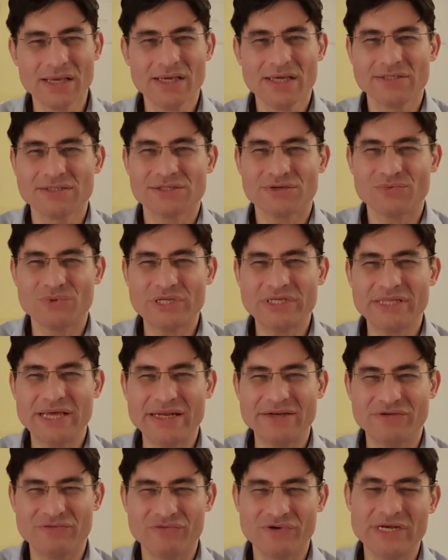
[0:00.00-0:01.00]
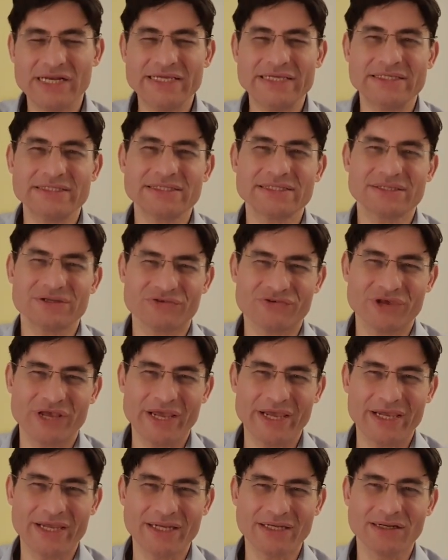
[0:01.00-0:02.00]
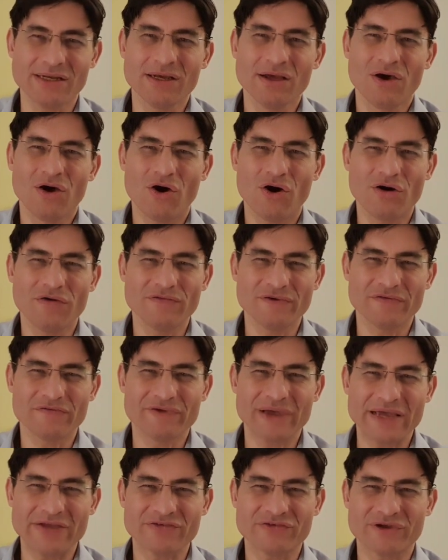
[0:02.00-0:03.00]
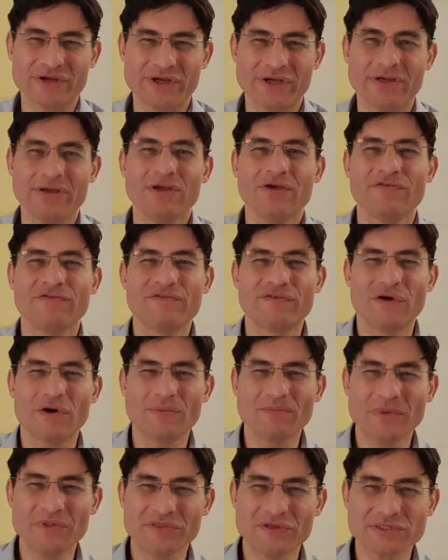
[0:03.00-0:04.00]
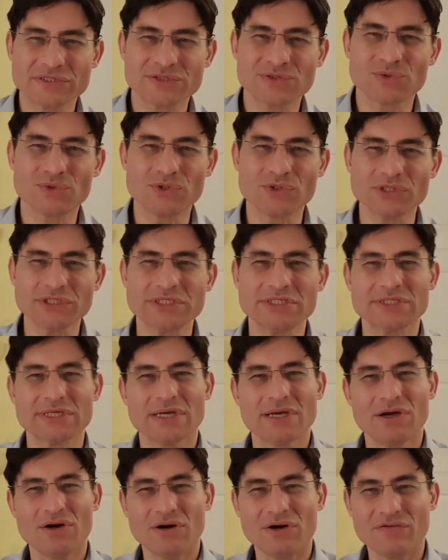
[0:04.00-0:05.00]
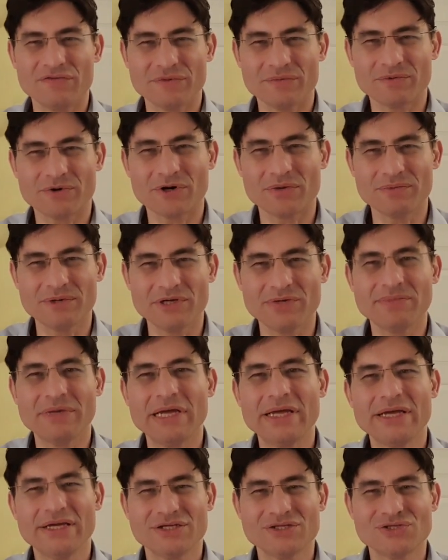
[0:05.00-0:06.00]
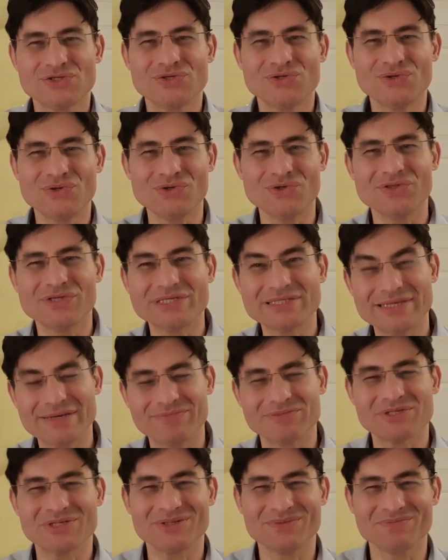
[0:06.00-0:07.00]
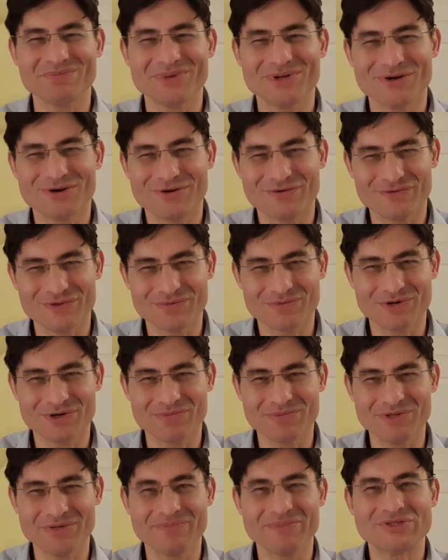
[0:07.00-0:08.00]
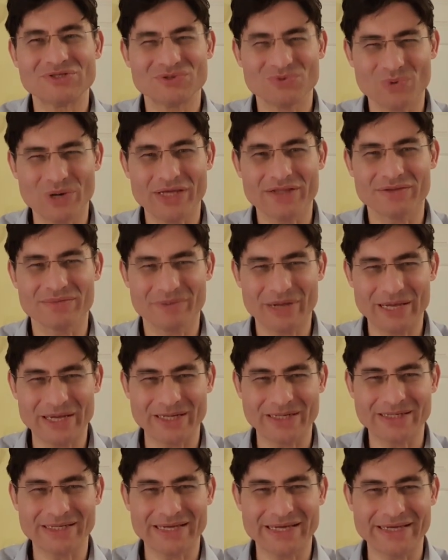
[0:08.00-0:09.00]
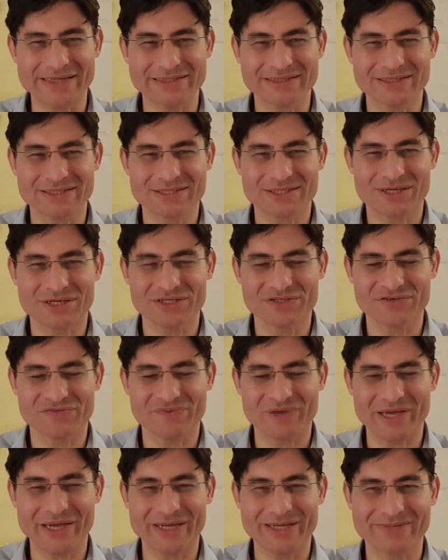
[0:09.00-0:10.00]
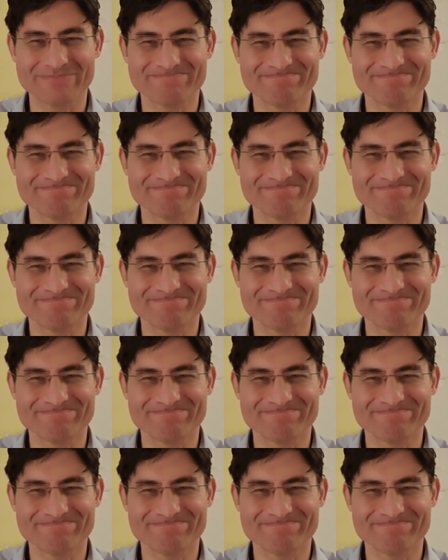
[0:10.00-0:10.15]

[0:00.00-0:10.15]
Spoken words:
So we then release the chain of fascia from the source of the problem to the symptom of the problem, to where the pain is, the site of pain.